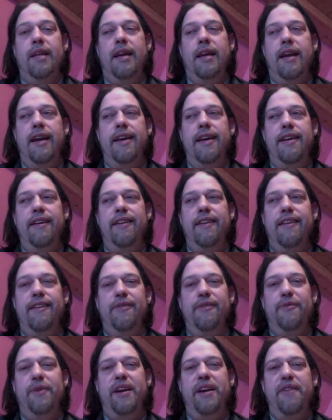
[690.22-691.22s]
and
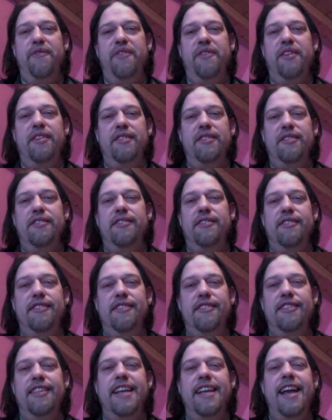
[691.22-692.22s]
we have this
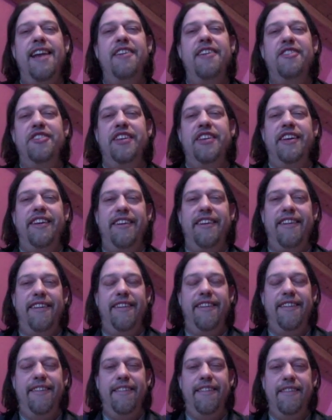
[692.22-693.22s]
analogy here.
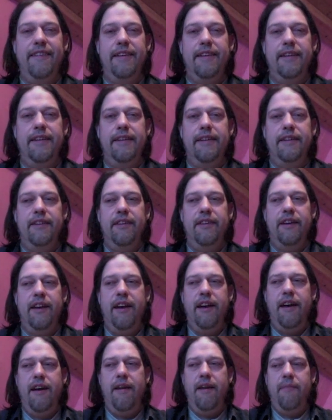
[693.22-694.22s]

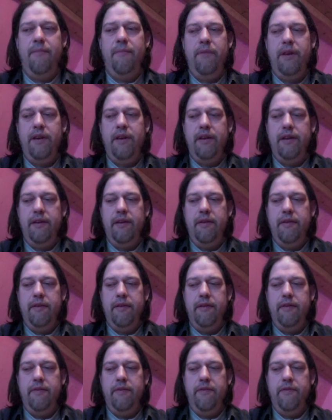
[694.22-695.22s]

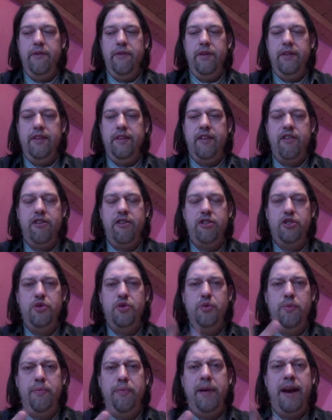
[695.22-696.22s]
There are
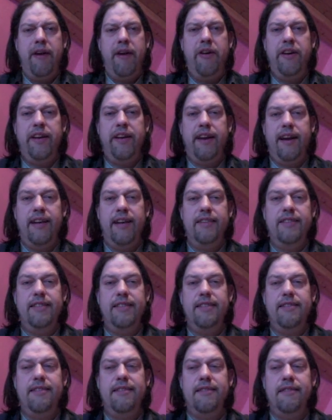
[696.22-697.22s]
two
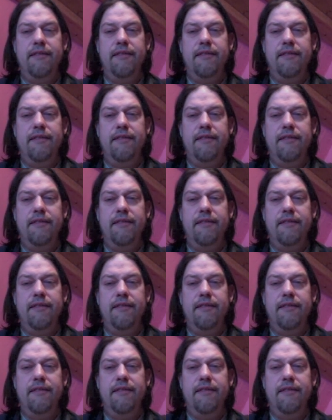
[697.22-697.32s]
paradises,